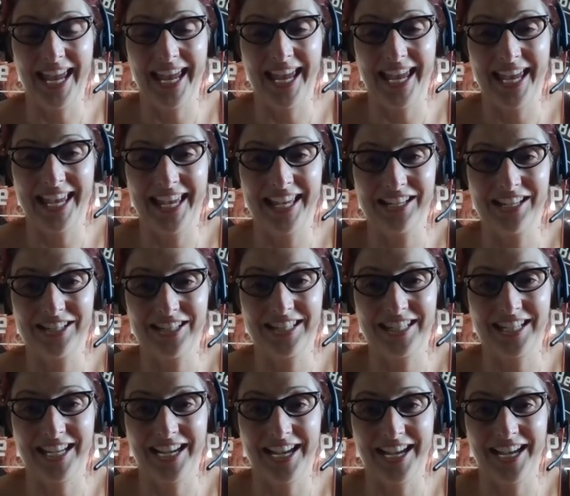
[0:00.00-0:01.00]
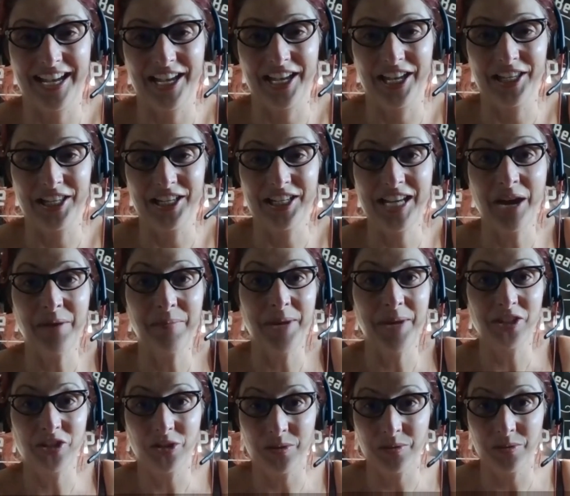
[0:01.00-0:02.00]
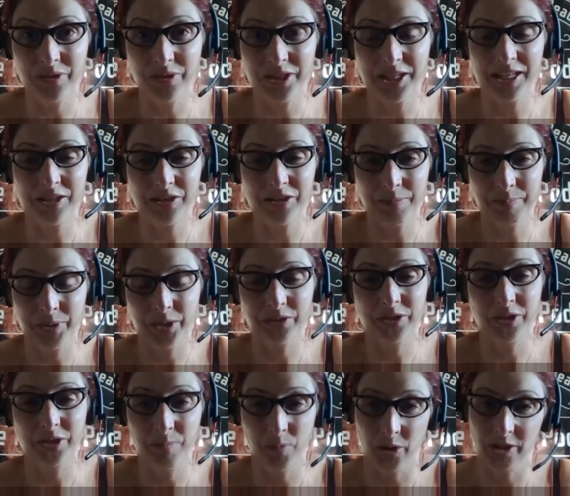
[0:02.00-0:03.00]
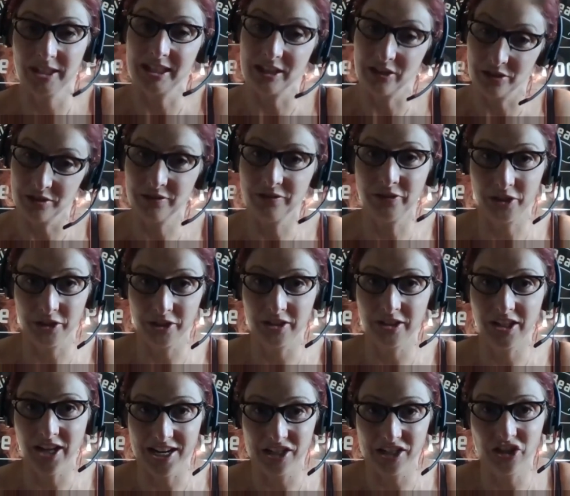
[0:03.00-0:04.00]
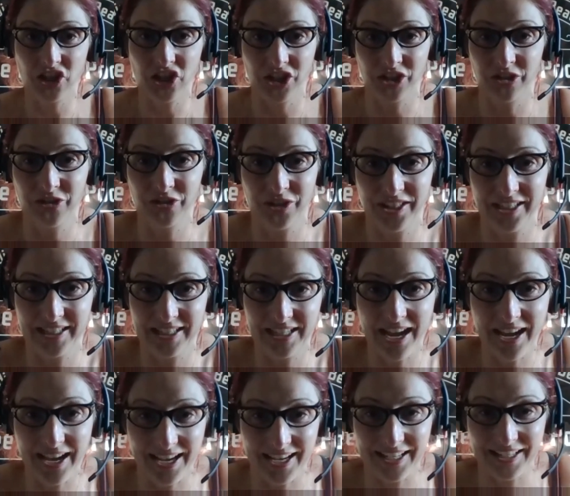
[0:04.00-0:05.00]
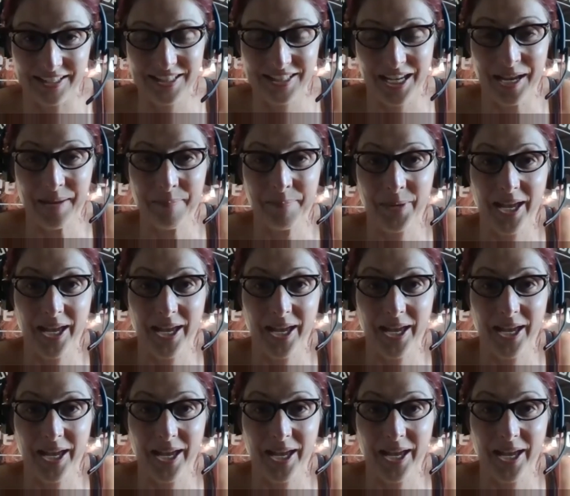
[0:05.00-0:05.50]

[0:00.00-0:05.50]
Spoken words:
And now, mind you, the books are more geared for kind of children type,